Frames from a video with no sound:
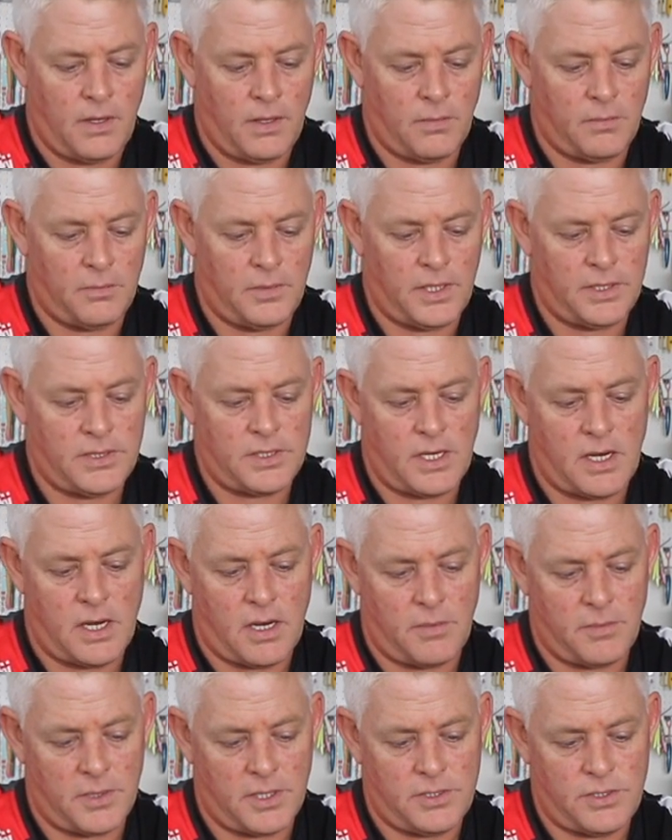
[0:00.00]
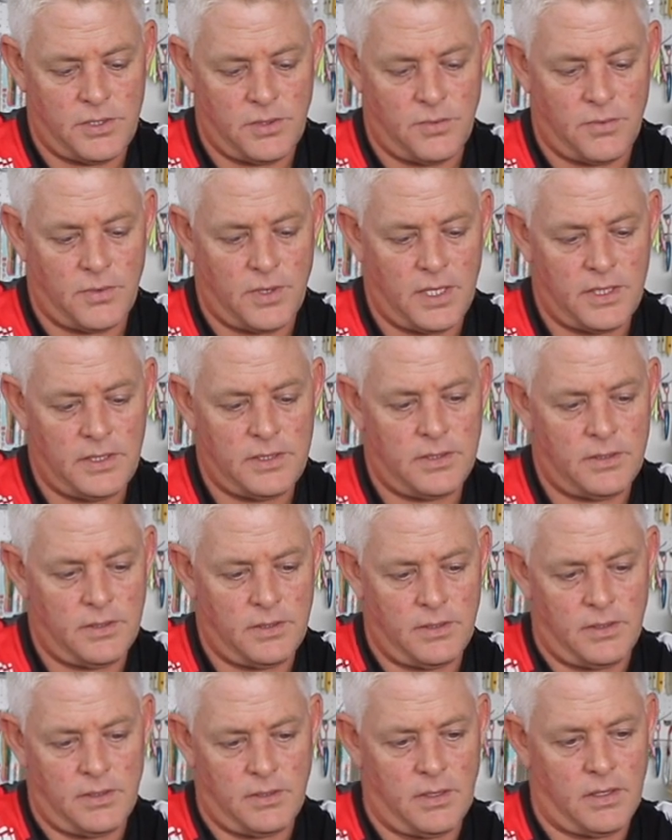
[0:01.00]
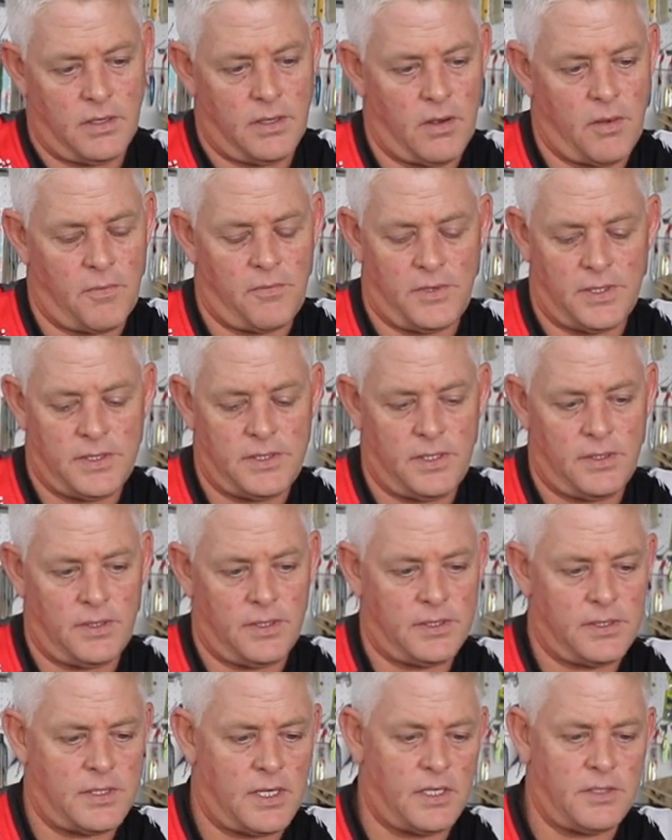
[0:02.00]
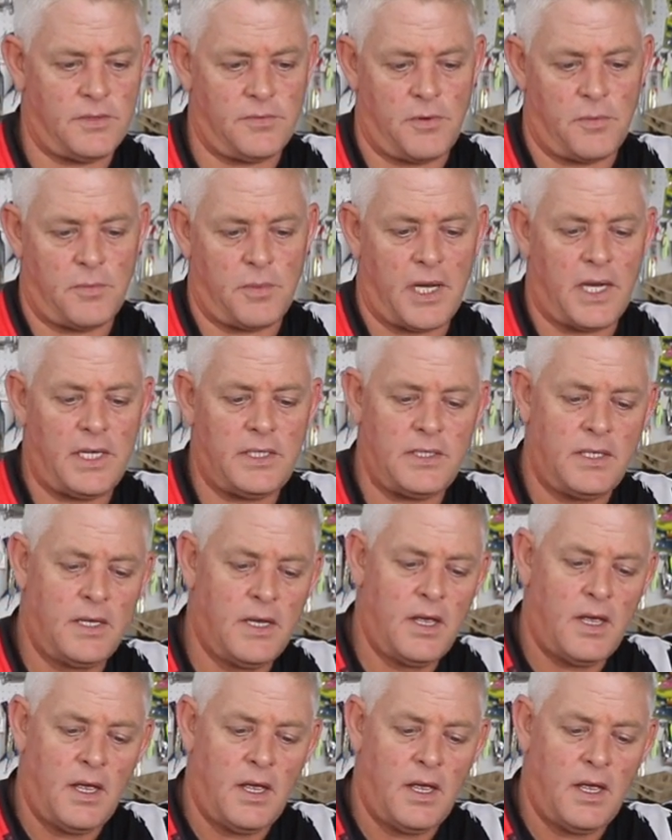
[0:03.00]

You'll measure how much you want, obviously on the size of your bait.